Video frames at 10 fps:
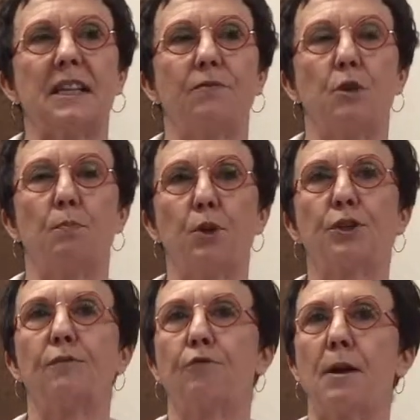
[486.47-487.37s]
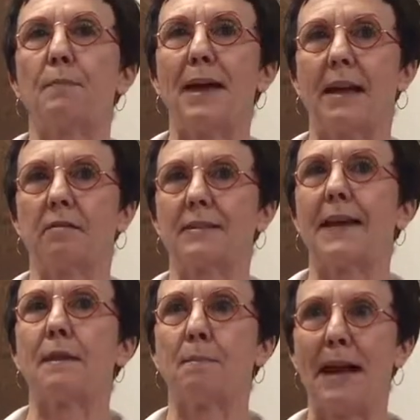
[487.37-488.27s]
if you put the front panels
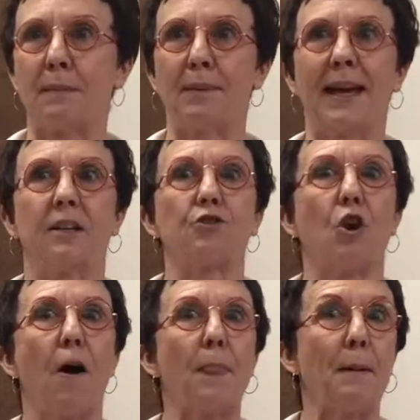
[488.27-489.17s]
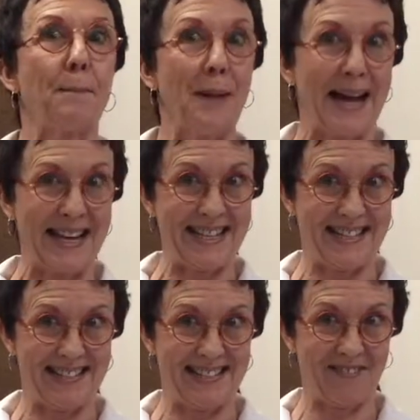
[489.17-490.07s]
and the back panels on the
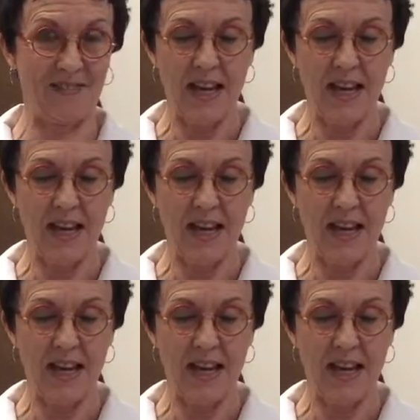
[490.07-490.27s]
bias.